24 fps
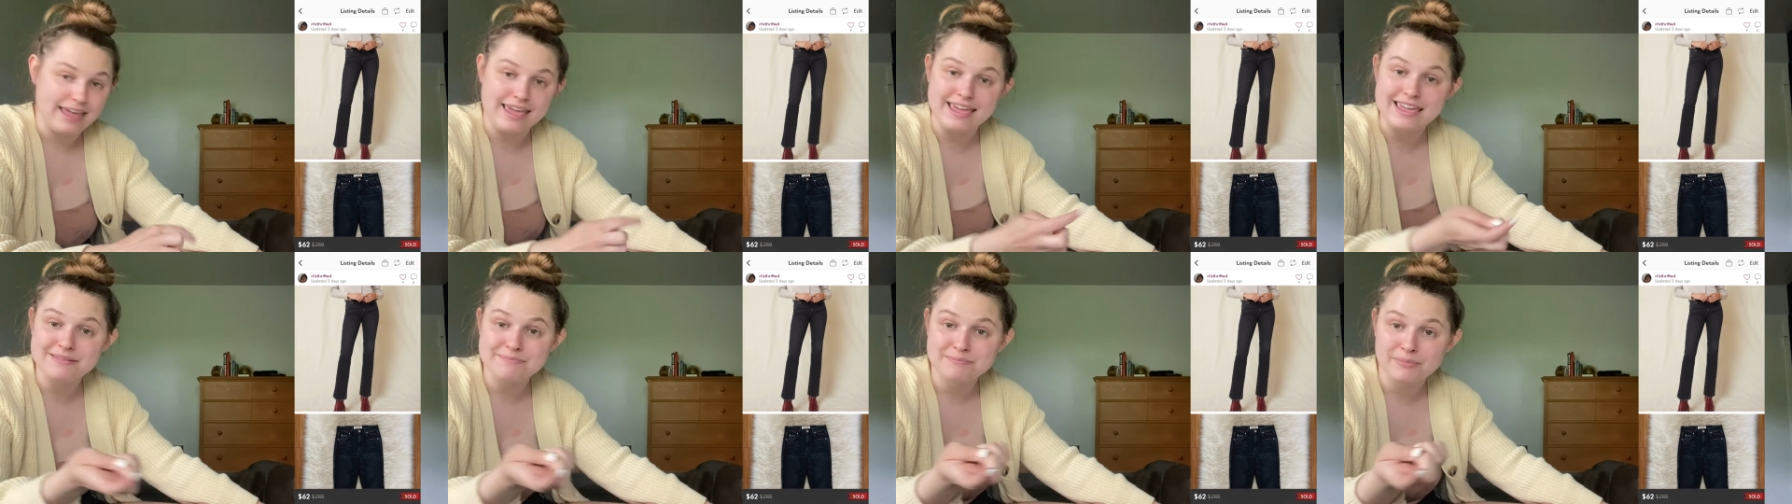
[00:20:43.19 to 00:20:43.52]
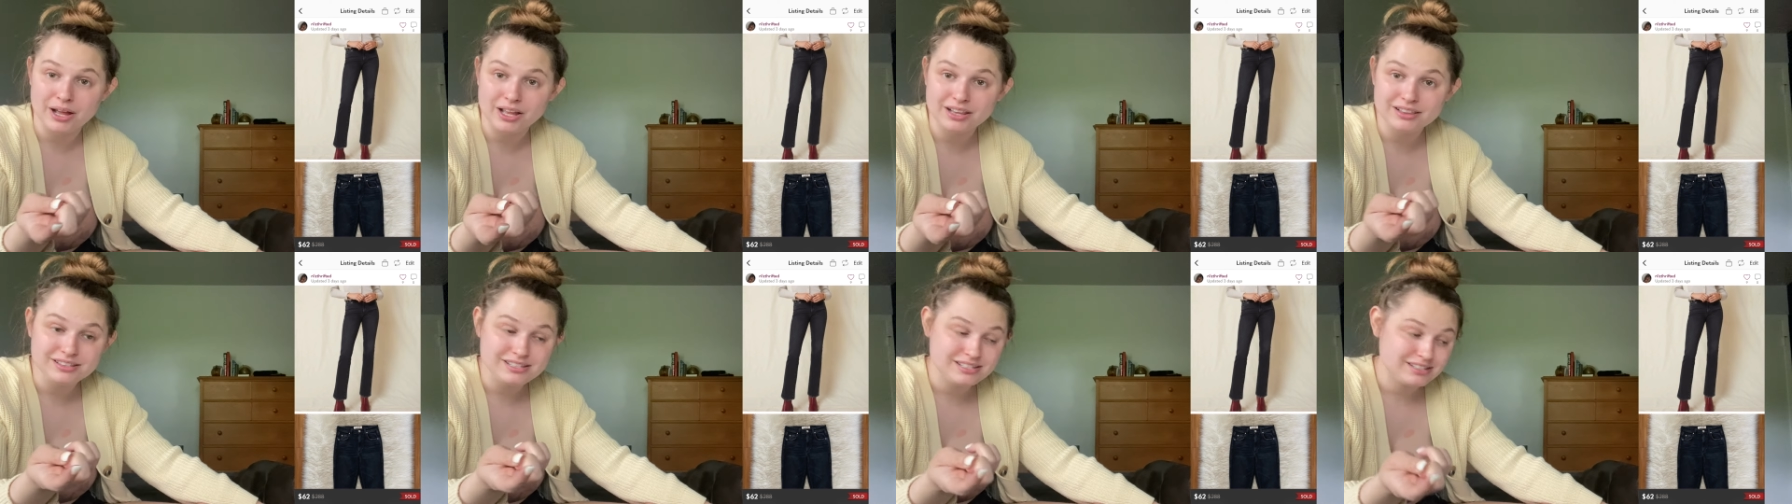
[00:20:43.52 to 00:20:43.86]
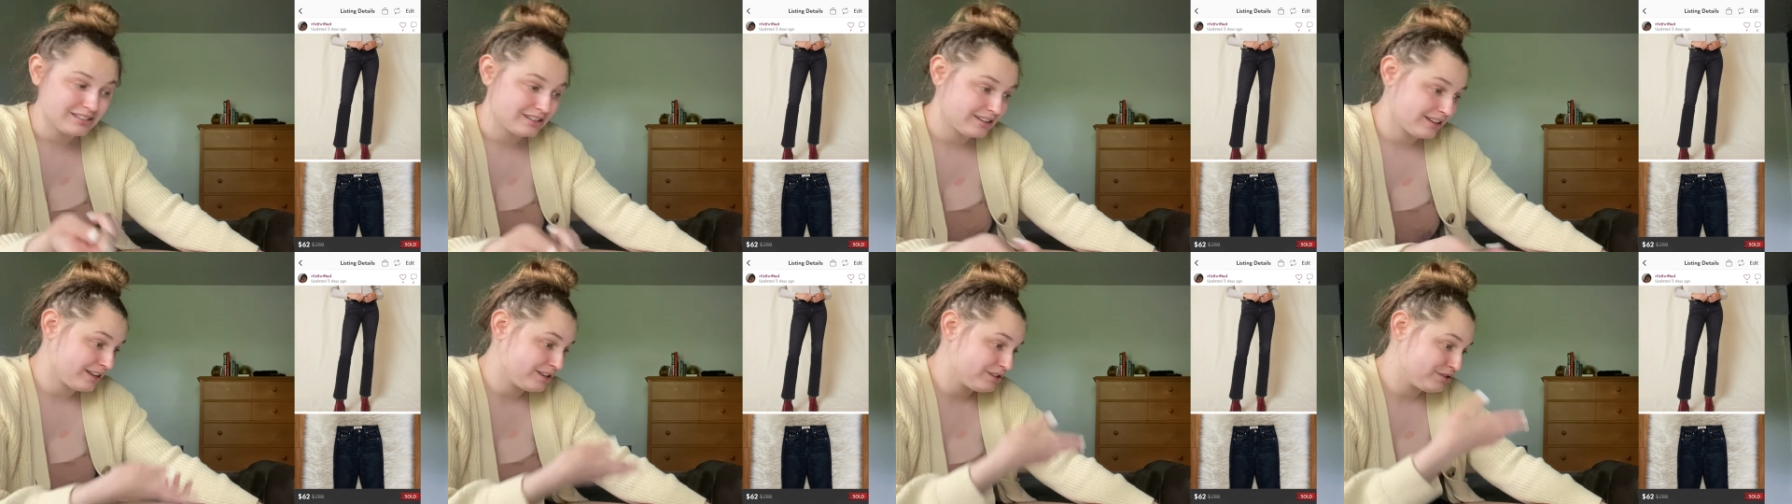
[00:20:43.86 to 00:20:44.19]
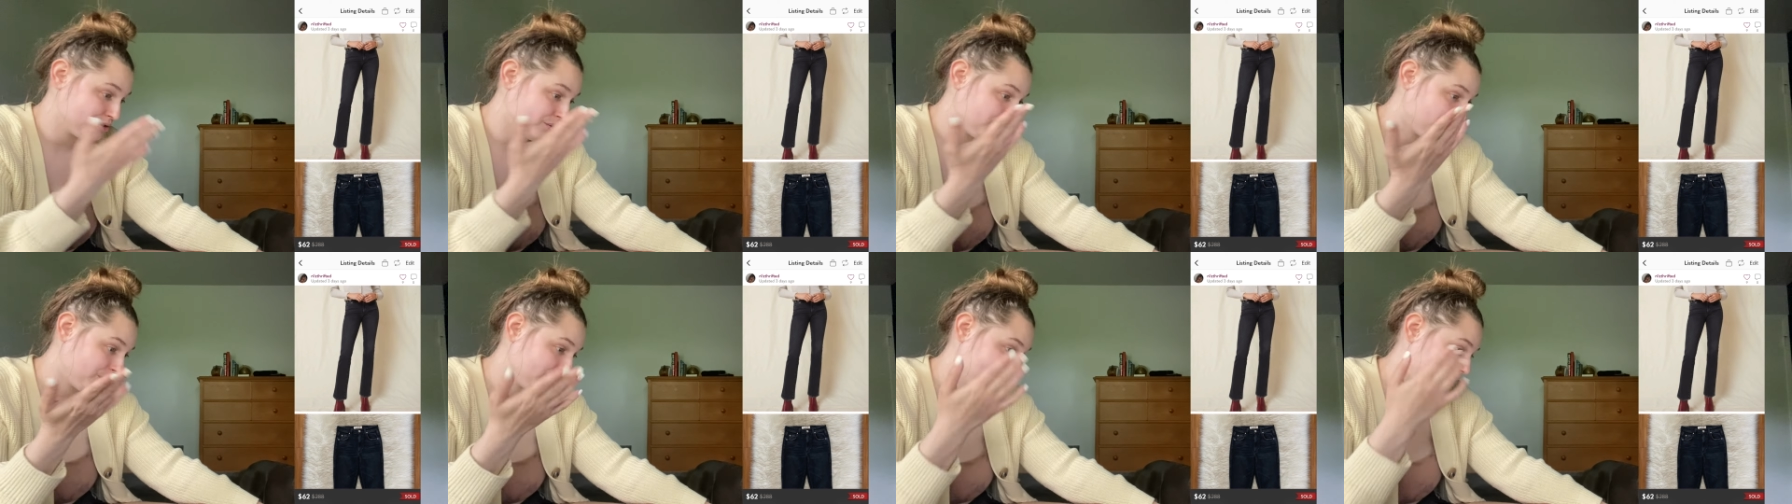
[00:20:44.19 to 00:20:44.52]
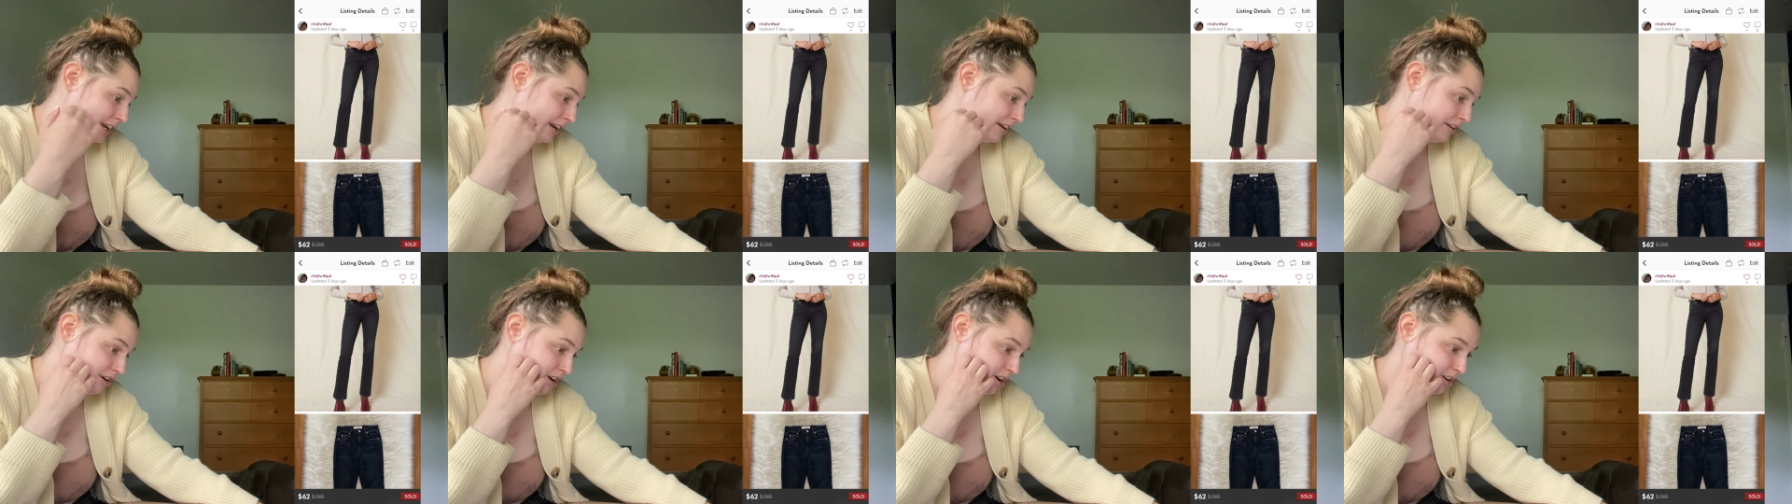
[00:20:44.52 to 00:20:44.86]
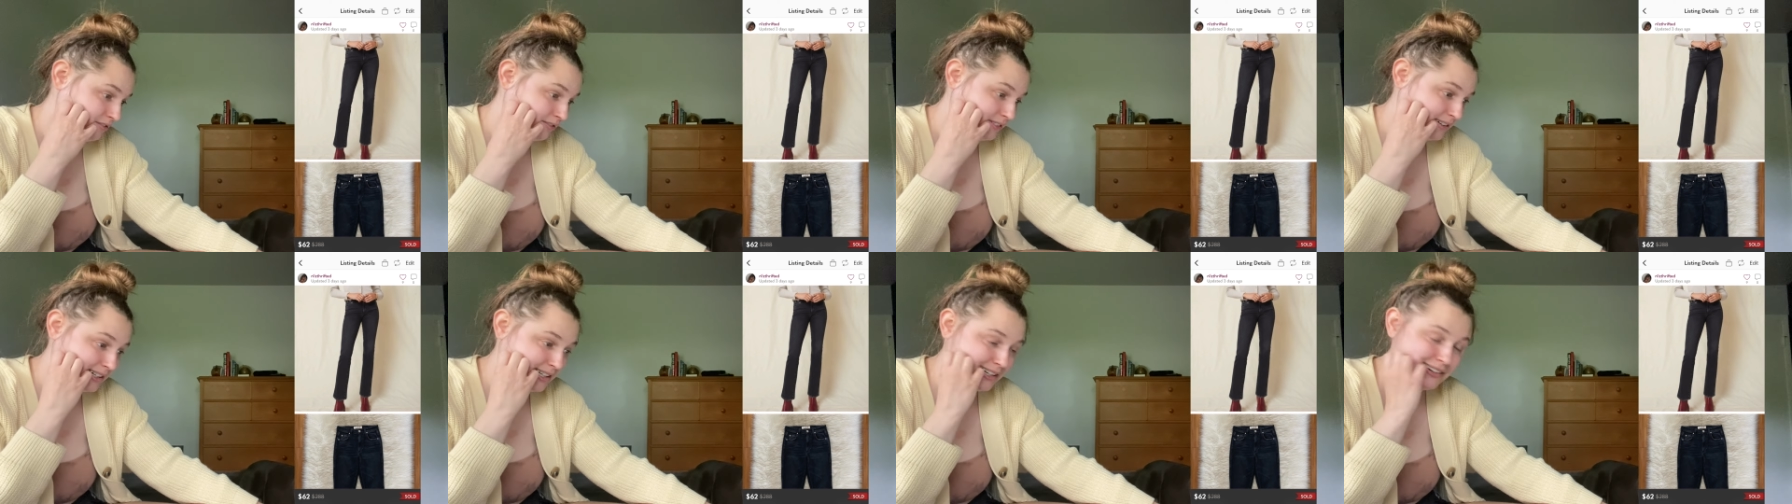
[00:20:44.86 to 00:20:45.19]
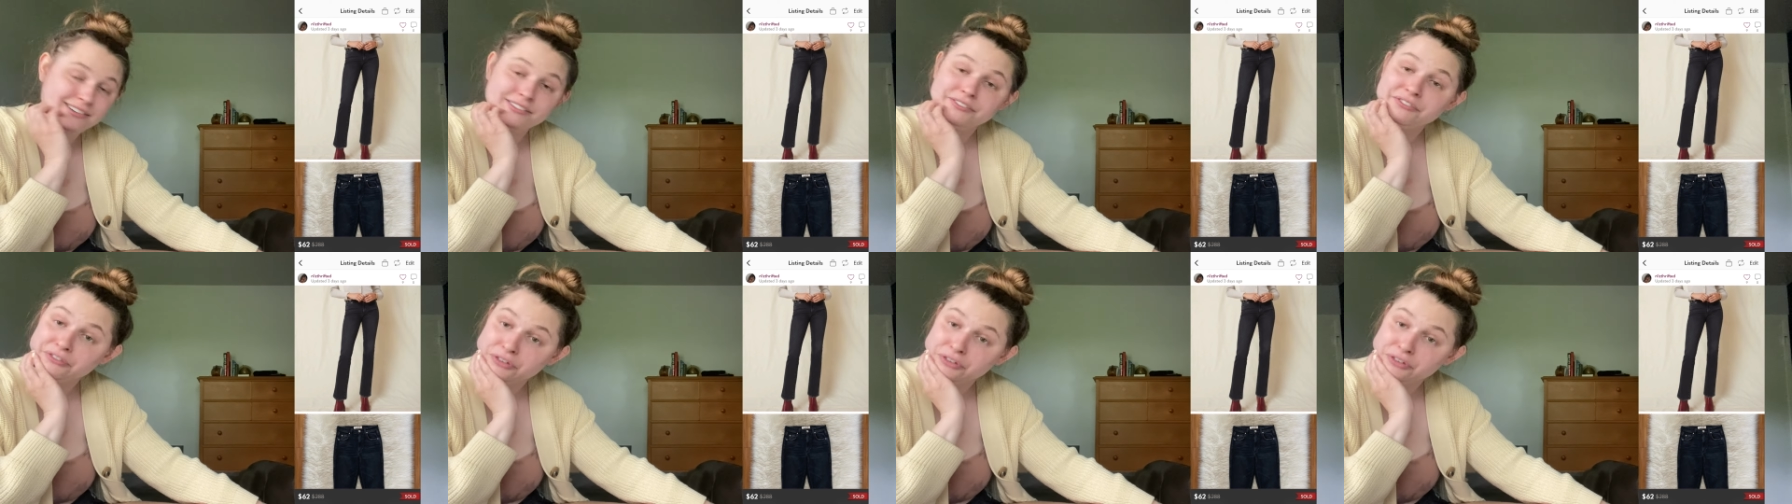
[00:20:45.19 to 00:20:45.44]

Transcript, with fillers: eight months, they sold on an offer